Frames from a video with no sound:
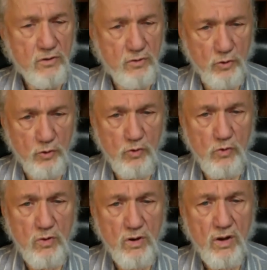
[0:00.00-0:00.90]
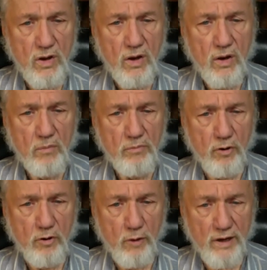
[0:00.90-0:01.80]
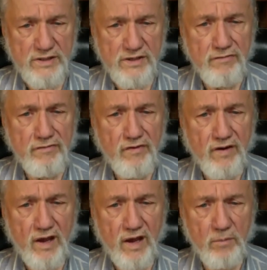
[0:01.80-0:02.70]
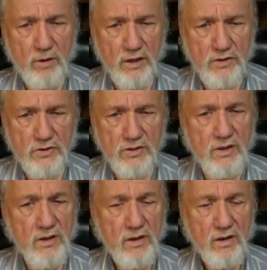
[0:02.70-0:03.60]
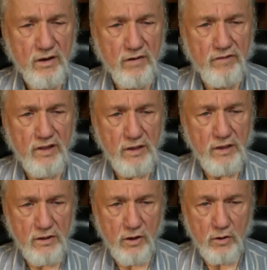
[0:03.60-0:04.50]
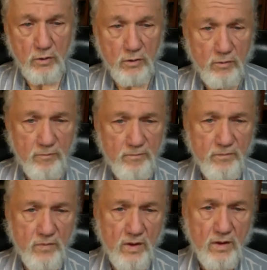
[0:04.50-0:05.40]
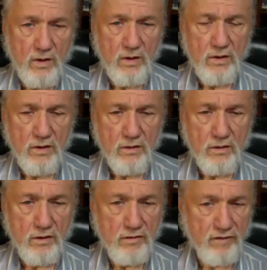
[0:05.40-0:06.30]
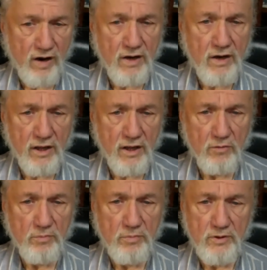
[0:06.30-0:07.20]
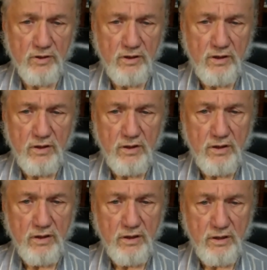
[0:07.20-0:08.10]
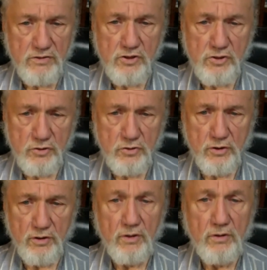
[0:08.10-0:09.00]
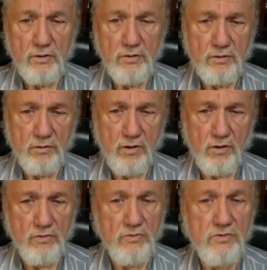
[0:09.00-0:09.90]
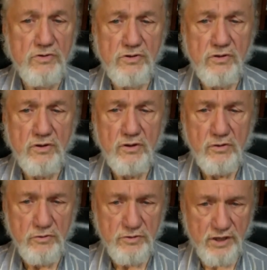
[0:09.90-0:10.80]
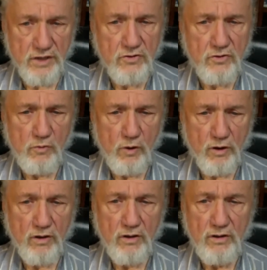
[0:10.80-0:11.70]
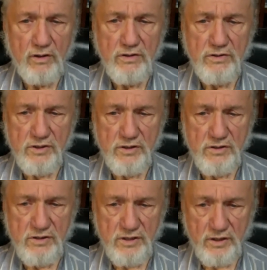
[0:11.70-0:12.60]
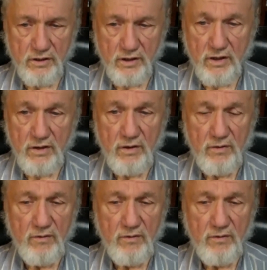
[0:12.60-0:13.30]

Two, progressive abolition of the ego. The divine help is assured to those who set to work sincerely.